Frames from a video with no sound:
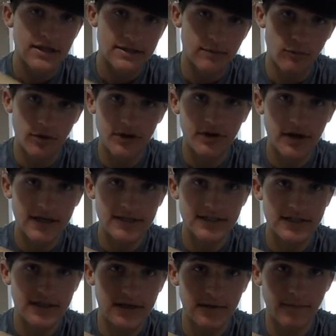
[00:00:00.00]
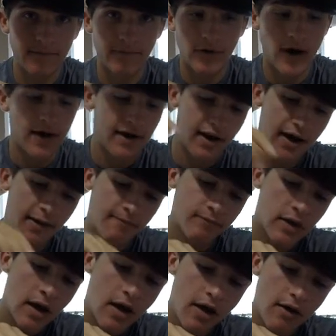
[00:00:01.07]
So I want you guys to see it Friday.
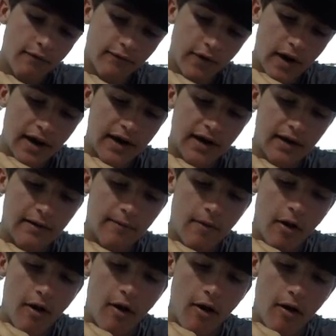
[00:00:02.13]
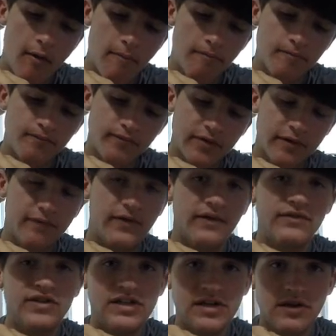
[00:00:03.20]
Friday, um, the
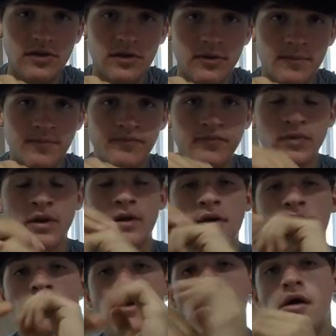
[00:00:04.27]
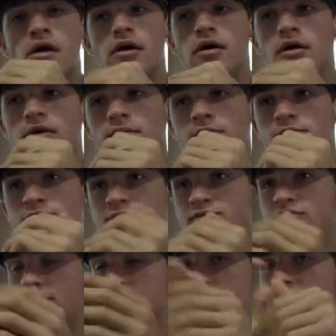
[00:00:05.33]
15th. Um,
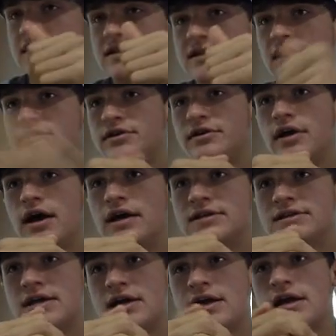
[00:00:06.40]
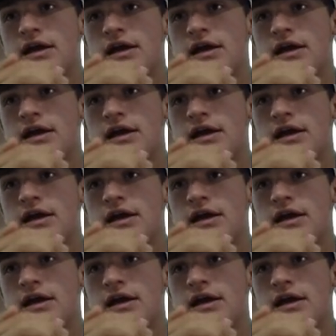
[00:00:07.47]
trying to get this out to you guys.